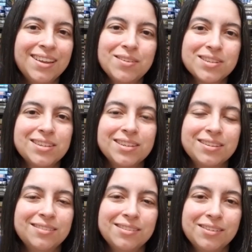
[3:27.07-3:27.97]
It was
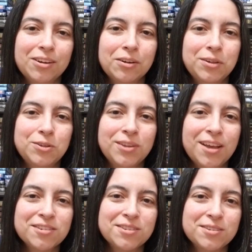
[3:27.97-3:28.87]
the early
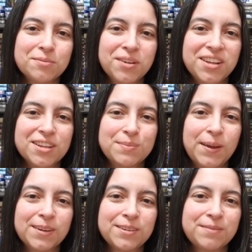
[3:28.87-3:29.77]
2000s, what do you
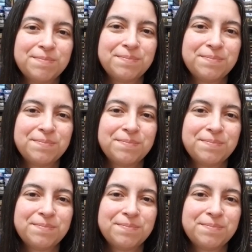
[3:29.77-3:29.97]
expect?